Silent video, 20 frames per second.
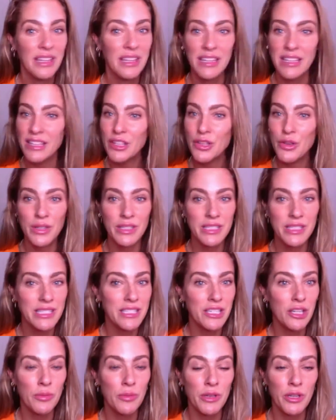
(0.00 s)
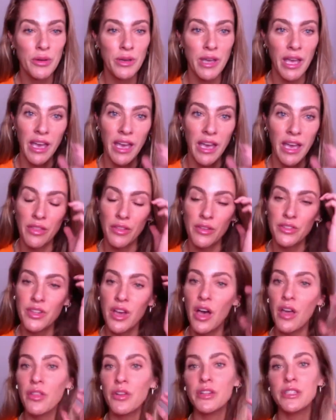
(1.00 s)
You can still be okay. There's
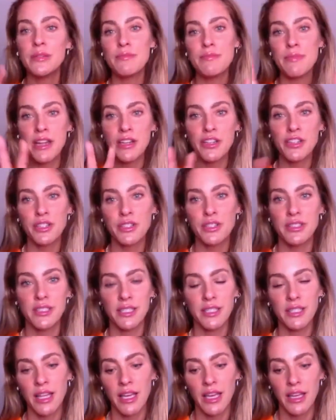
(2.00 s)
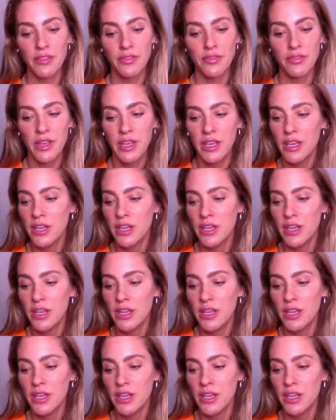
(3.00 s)
other dimensions to life.